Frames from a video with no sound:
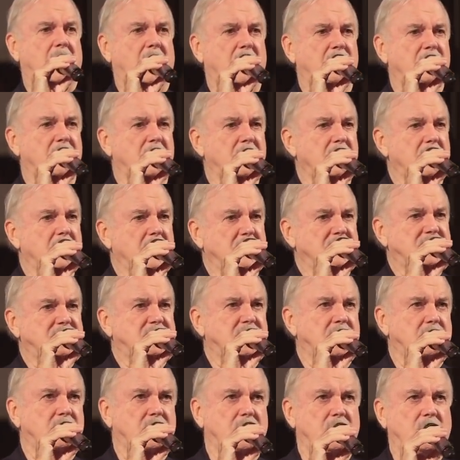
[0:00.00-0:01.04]
and then they
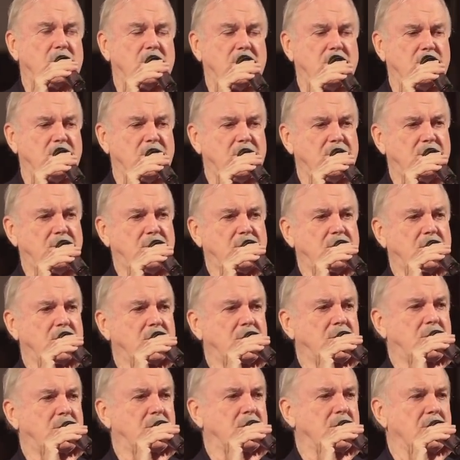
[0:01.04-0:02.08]
said, well, what do
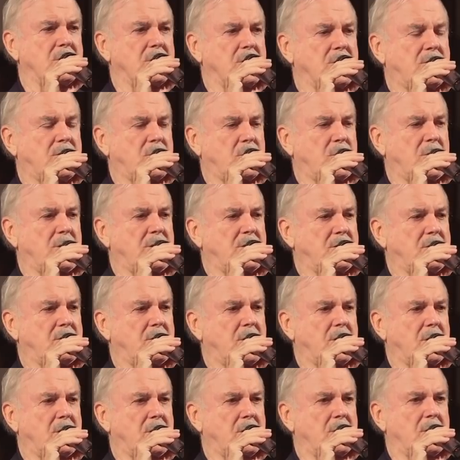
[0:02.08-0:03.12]
you do? And I said, well,
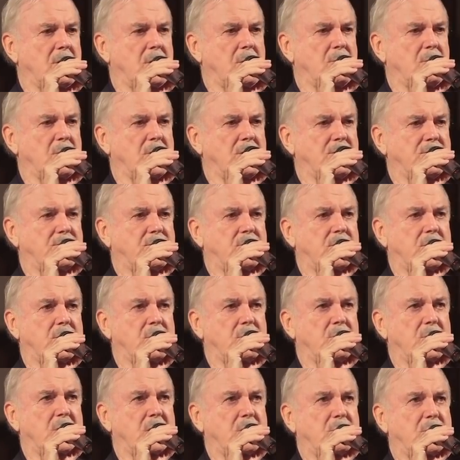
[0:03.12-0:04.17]
I might try to
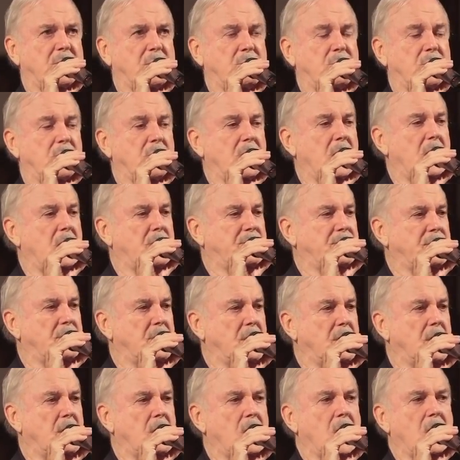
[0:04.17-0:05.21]
make people laugh.
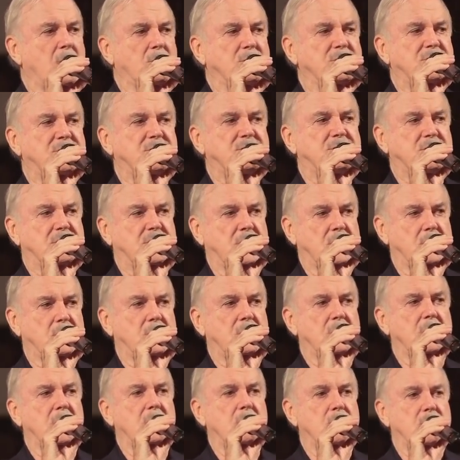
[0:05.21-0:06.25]
And I was
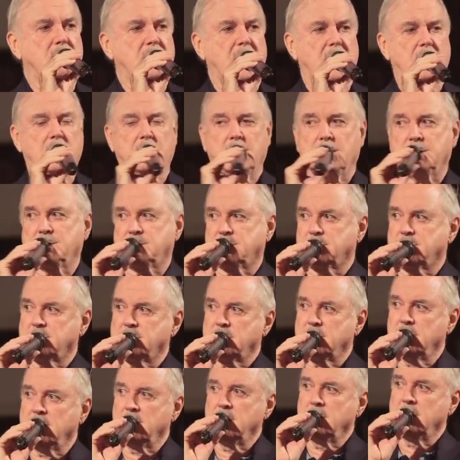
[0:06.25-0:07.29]
so embarrassed
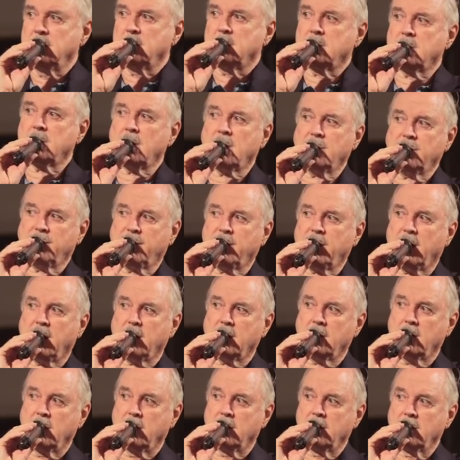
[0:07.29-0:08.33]
that I
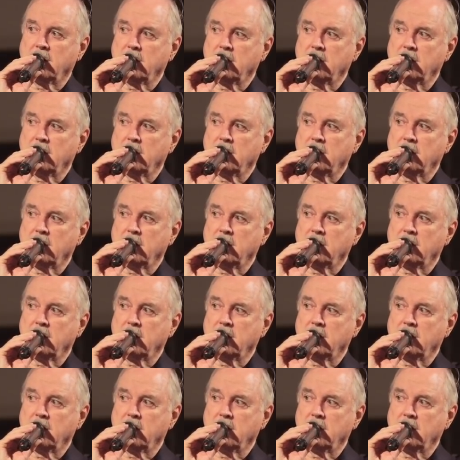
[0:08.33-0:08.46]
fled.